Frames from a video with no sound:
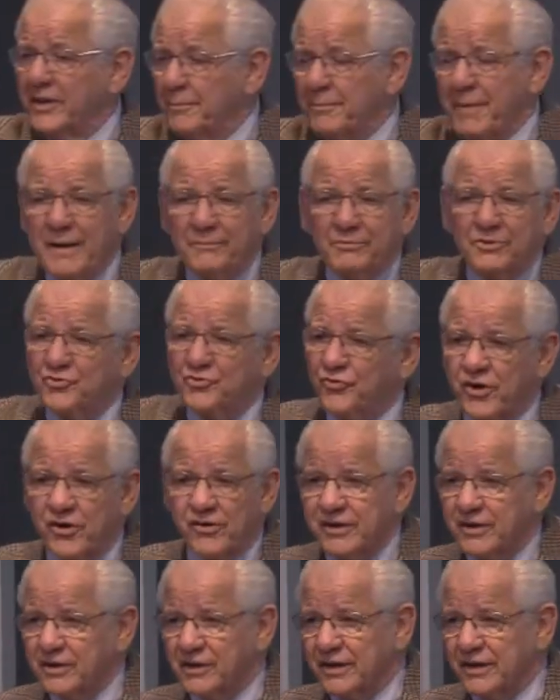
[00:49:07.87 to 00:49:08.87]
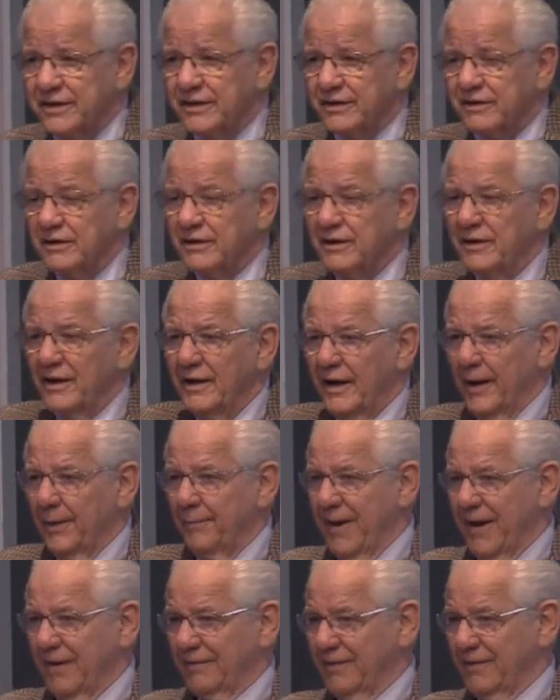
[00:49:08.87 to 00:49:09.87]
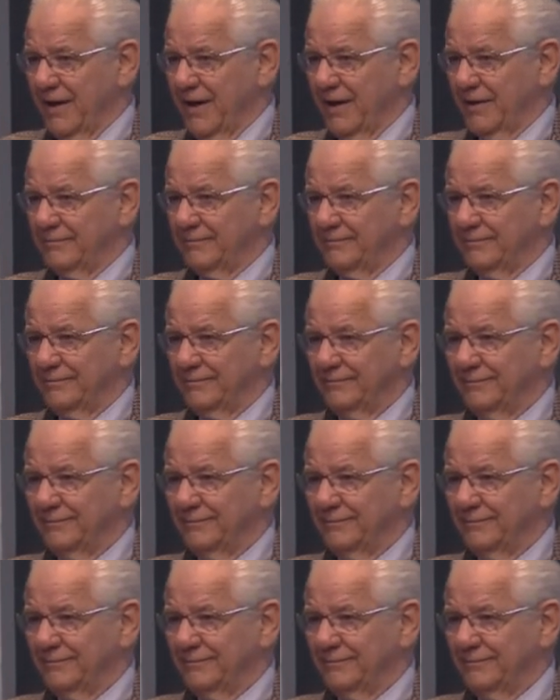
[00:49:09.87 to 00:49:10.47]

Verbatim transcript: The Bible is very clear about that.